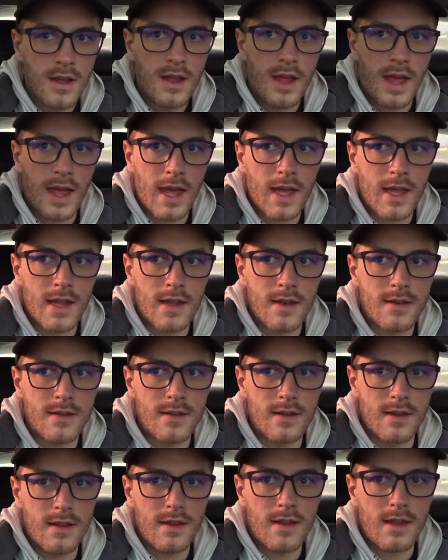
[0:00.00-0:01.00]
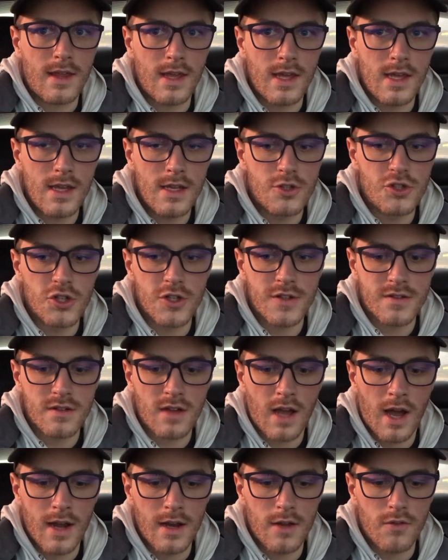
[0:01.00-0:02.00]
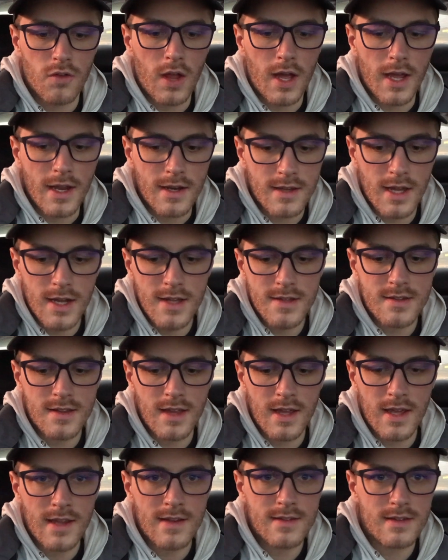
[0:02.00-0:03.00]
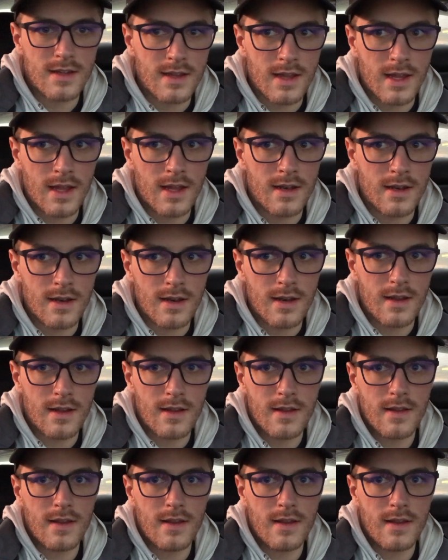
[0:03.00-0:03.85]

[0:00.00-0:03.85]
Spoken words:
and he just kind of like does things, and then